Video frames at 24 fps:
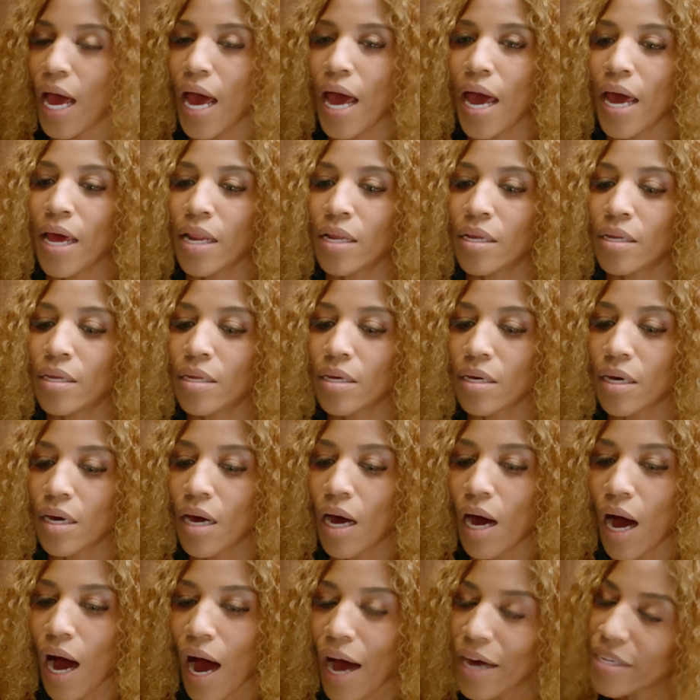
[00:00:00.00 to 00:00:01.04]
And
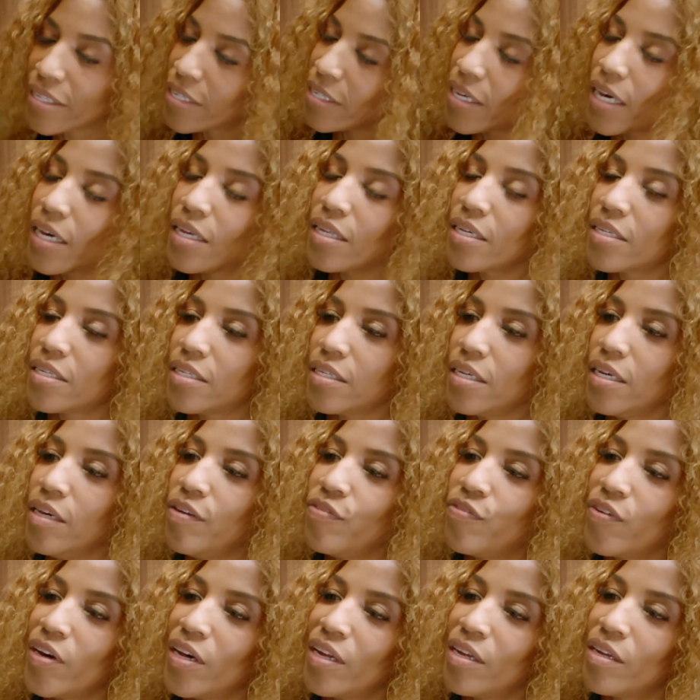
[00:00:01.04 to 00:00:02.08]
I say this
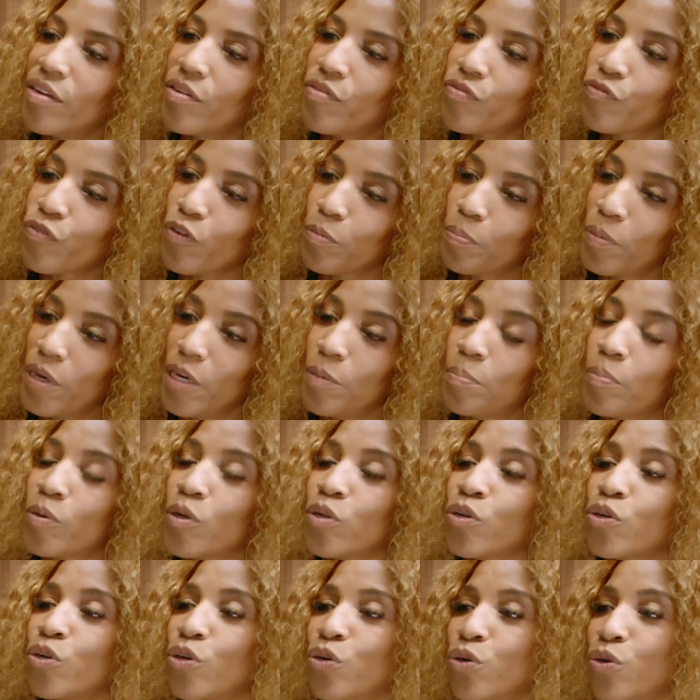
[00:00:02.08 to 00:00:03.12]
even for
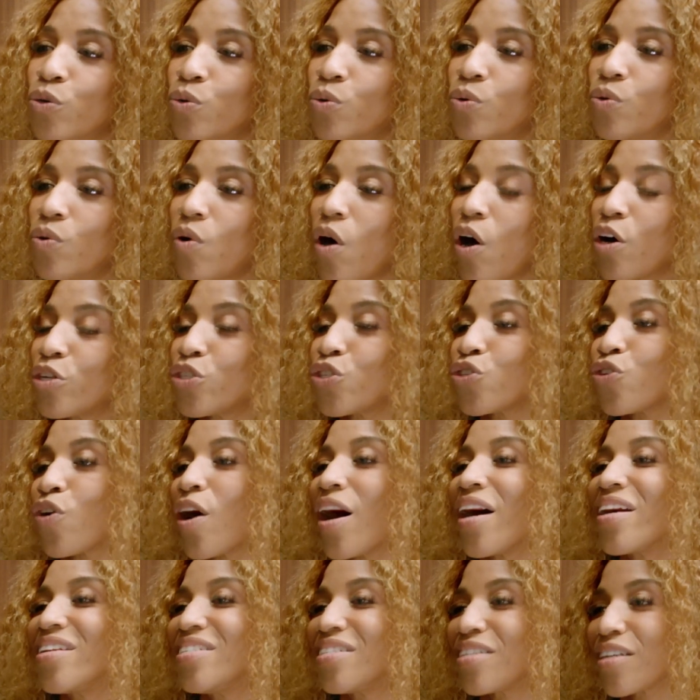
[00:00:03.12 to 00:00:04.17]
people who are
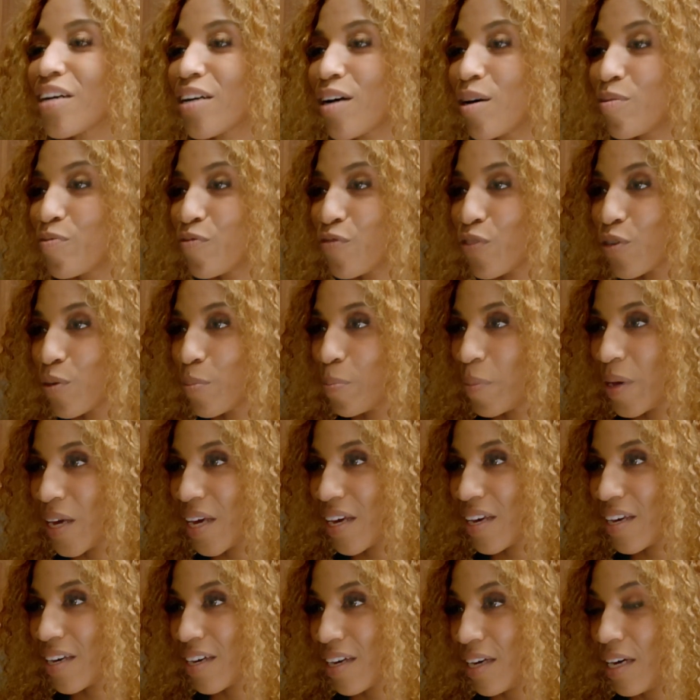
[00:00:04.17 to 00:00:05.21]
trying to comfort
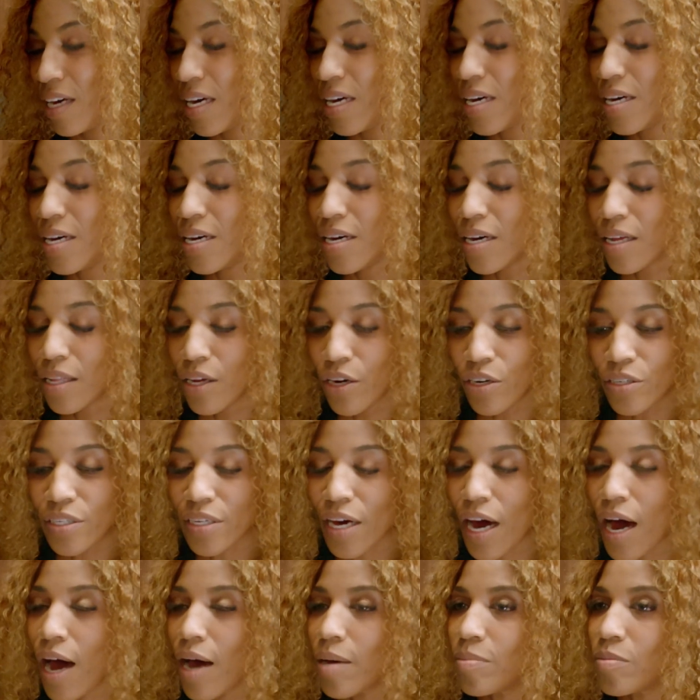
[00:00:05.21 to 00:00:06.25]
me. There are
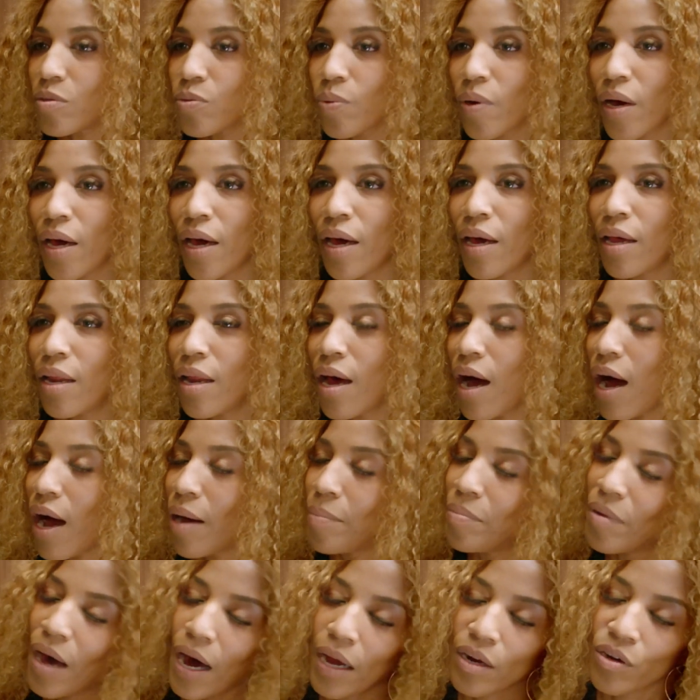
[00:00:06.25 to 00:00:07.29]
times when I'm
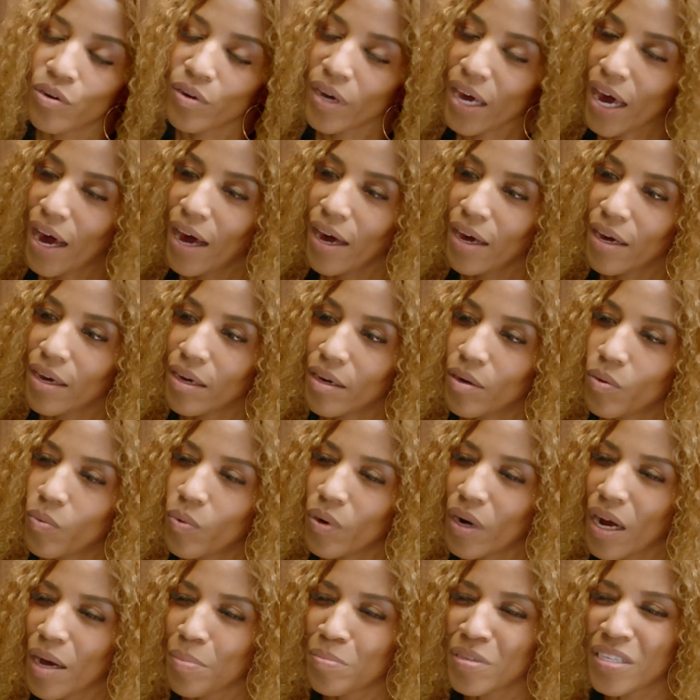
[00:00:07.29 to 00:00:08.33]
not okay,
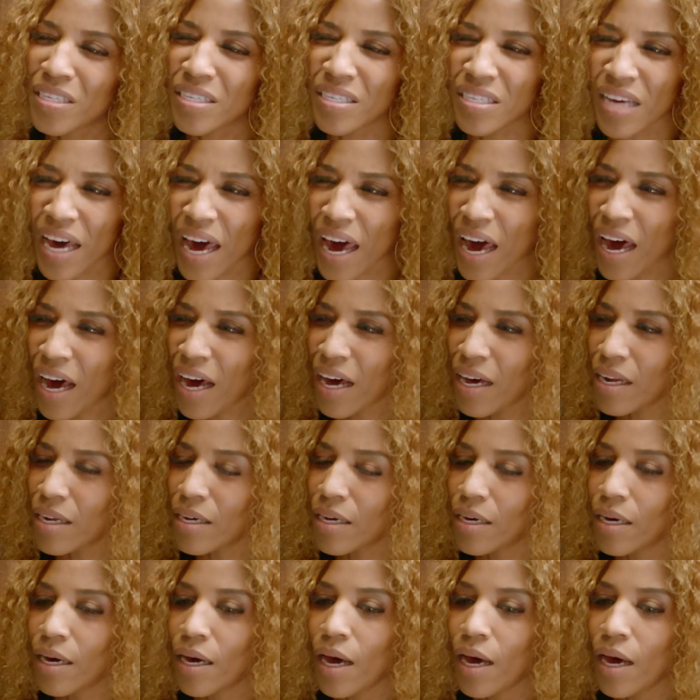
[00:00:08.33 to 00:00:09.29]
when I'm sad,